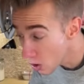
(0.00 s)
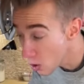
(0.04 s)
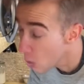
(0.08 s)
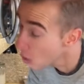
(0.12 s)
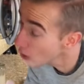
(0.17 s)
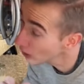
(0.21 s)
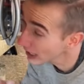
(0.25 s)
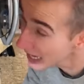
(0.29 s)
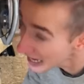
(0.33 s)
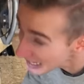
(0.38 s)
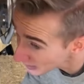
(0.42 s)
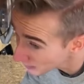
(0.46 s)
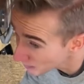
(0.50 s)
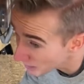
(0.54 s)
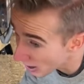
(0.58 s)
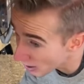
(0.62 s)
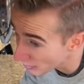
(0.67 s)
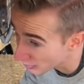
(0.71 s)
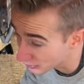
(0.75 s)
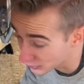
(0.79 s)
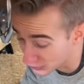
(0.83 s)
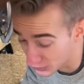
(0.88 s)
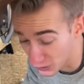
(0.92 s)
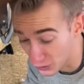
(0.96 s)
or less
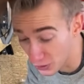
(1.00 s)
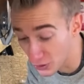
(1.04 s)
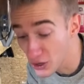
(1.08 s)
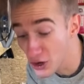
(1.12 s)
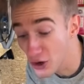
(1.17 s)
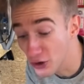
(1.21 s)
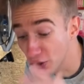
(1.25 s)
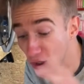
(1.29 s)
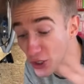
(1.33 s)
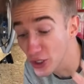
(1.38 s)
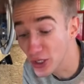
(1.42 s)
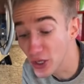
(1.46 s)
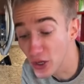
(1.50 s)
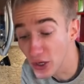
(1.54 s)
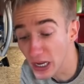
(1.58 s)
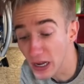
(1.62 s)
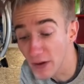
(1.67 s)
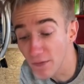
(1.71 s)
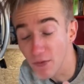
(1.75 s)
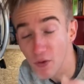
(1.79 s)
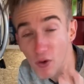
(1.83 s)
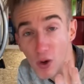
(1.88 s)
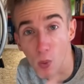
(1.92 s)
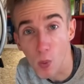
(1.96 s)
powdered sugar. You're just
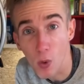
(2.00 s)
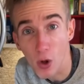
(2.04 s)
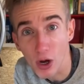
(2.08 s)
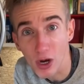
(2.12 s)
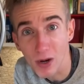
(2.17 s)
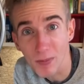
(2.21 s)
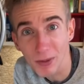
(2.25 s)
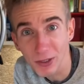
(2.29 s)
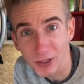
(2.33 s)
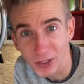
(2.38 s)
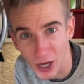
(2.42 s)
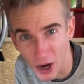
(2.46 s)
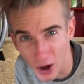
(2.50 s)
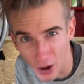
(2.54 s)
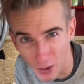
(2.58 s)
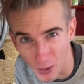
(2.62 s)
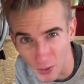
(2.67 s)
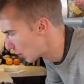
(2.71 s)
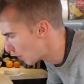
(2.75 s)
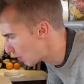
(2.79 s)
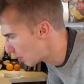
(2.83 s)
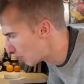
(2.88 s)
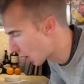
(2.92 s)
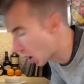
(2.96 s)
looking for a workable
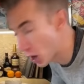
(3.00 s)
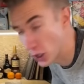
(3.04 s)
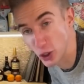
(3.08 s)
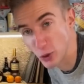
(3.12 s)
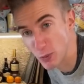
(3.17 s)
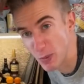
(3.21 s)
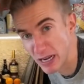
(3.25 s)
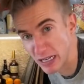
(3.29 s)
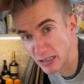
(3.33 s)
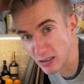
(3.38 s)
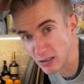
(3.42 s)
dough. Parchment.